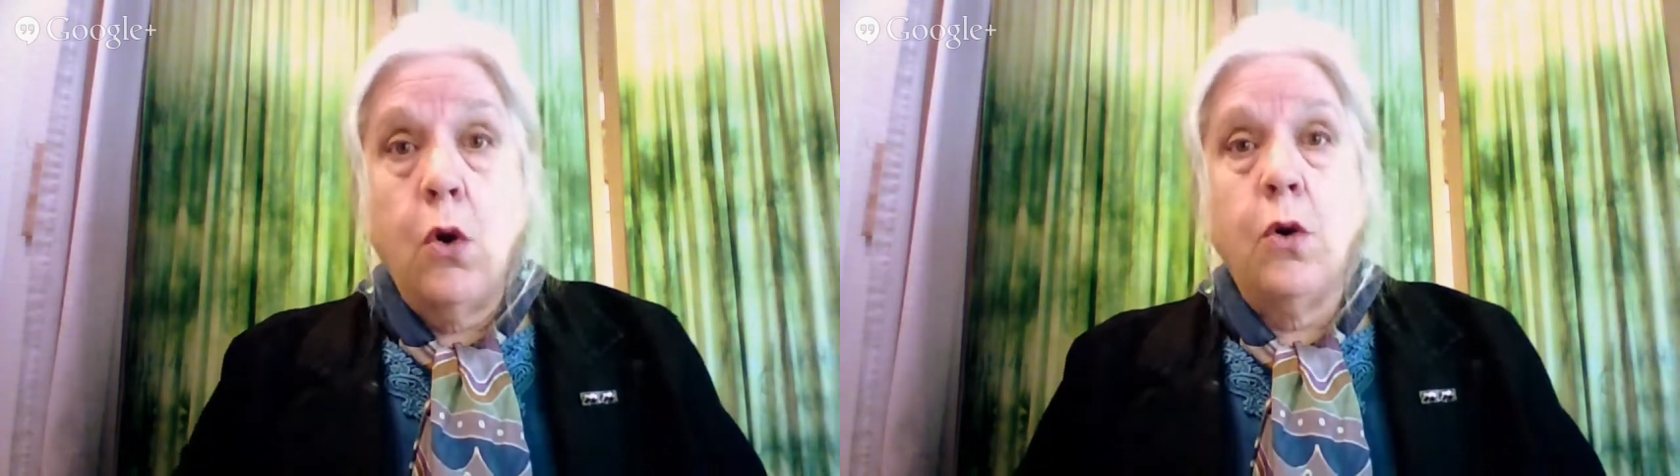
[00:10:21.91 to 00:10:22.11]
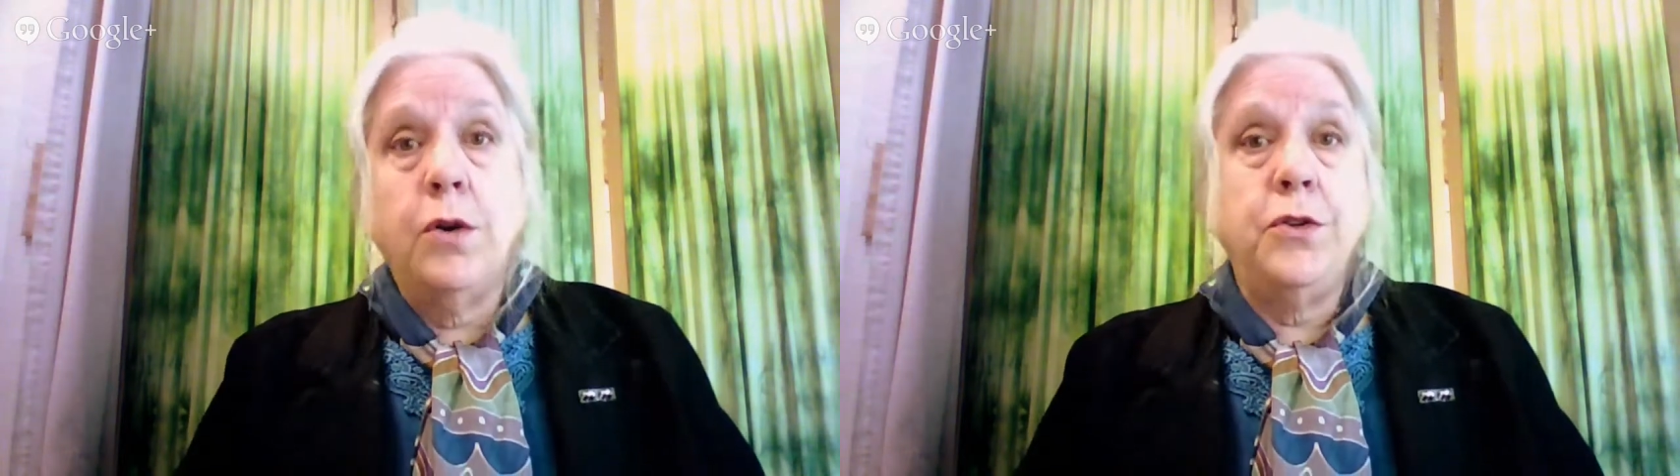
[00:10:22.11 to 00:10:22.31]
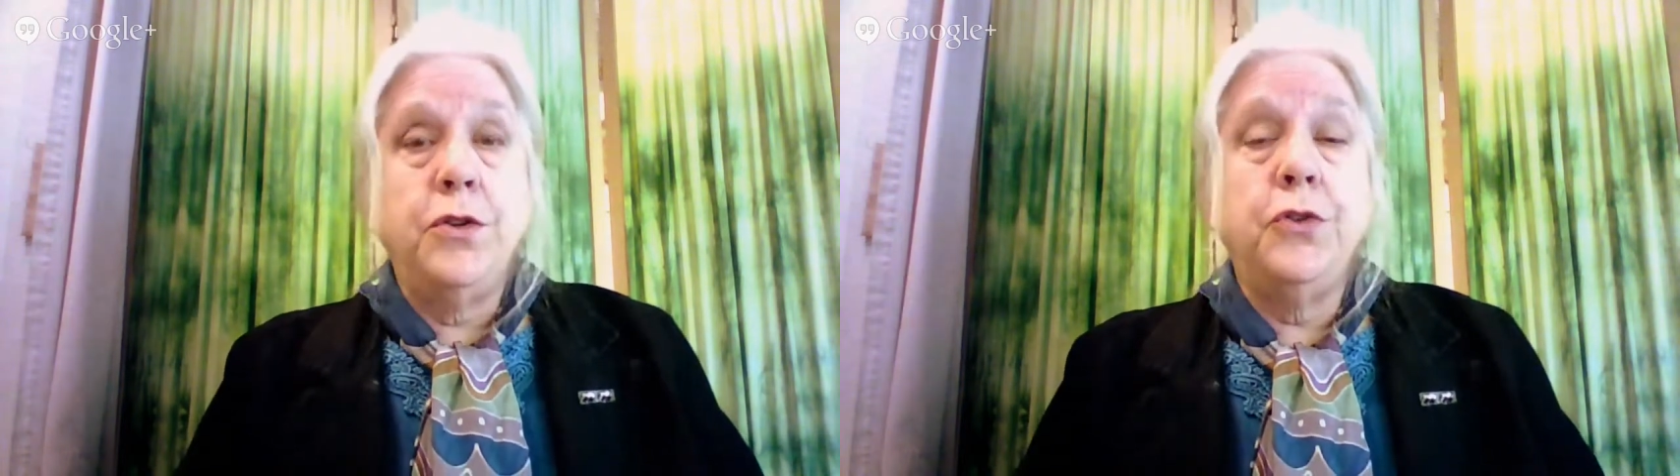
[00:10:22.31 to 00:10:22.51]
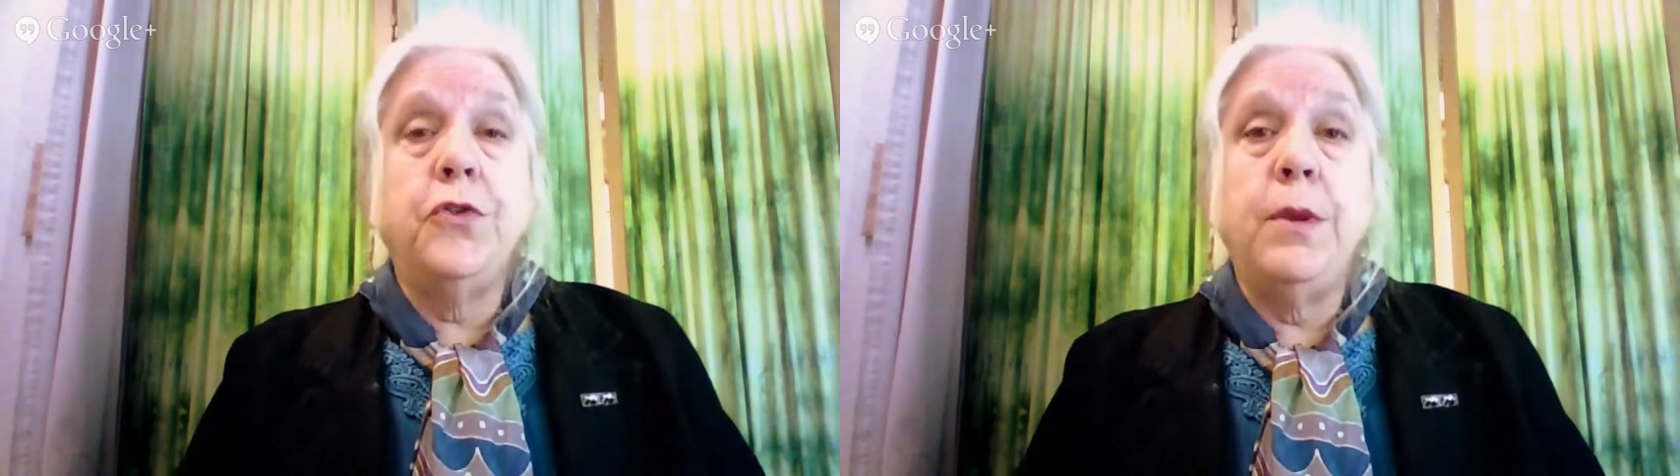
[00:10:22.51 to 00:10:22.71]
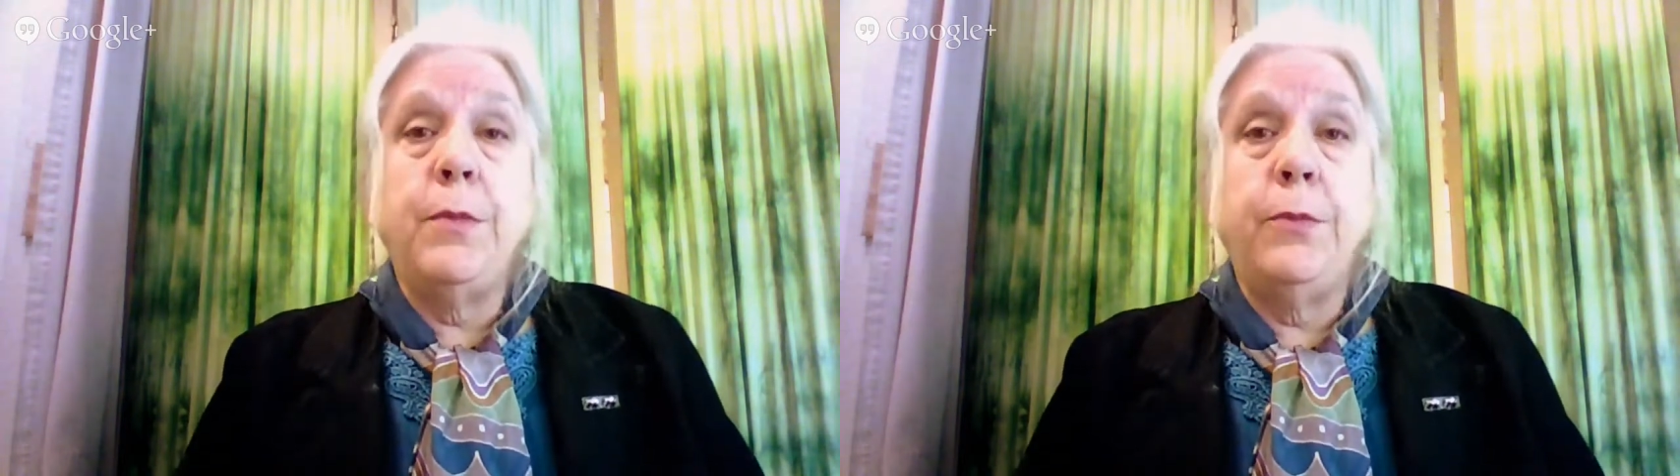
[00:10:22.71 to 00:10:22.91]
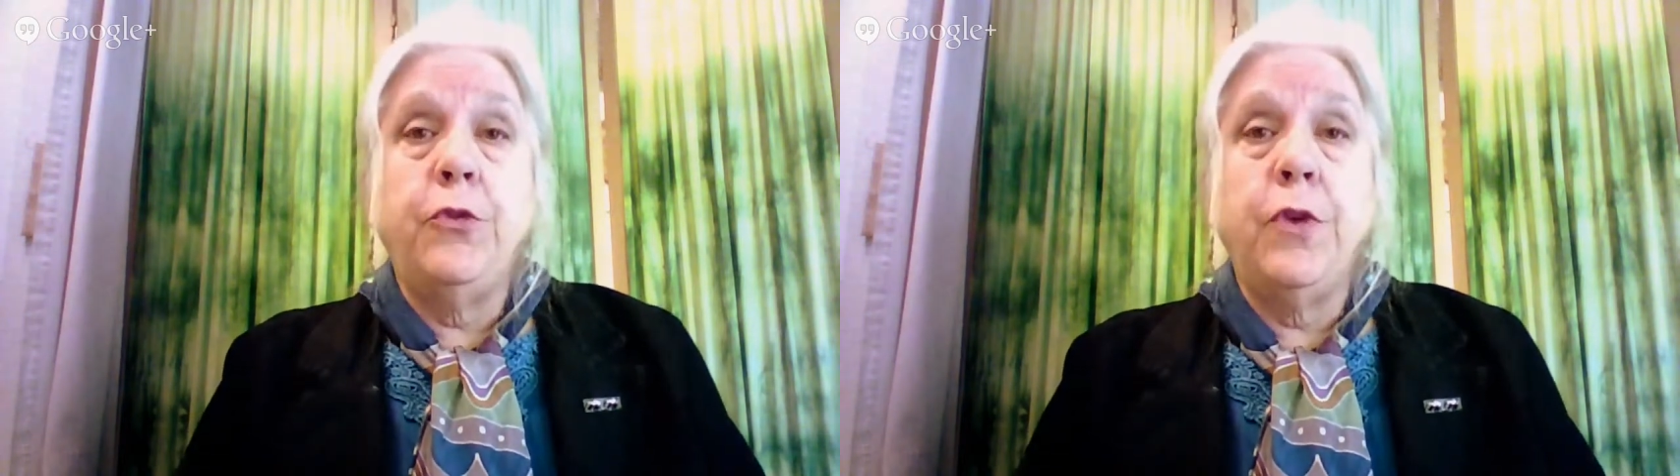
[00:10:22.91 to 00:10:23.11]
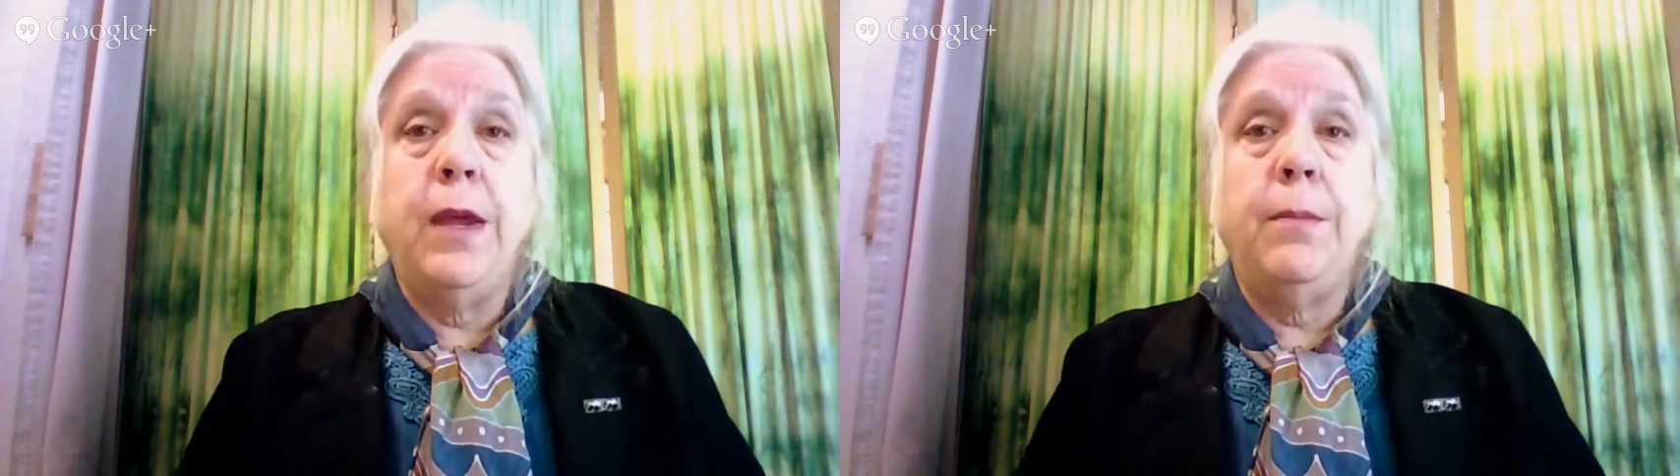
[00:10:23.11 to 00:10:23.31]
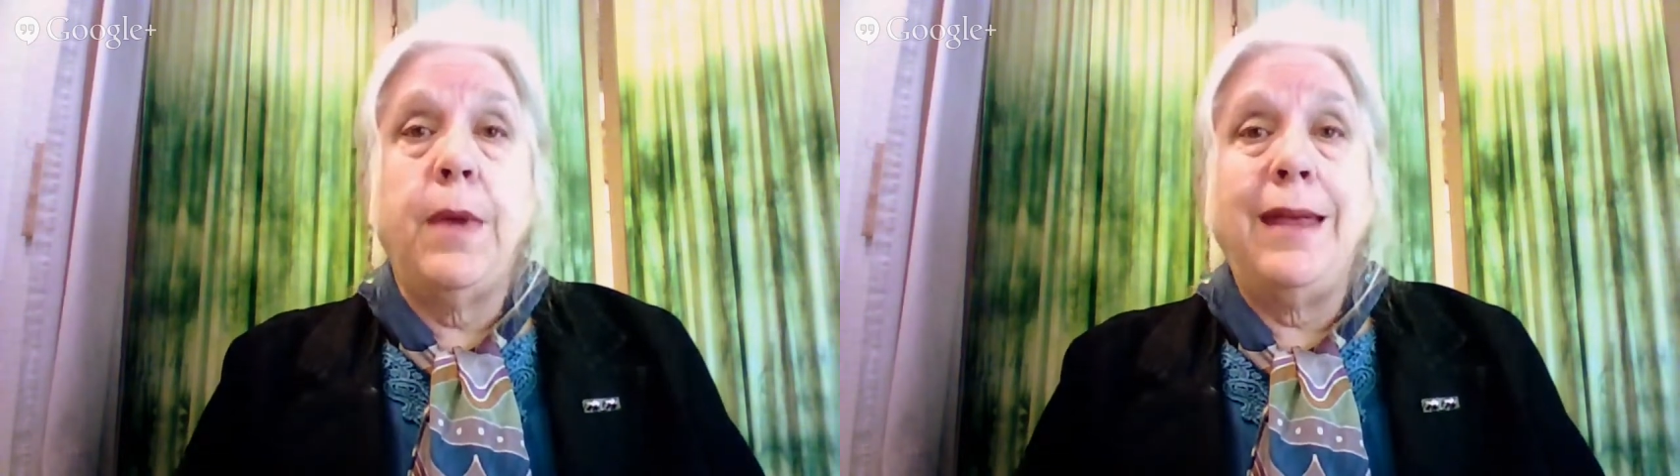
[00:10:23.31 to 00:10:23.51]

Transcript: Or did you dream a dream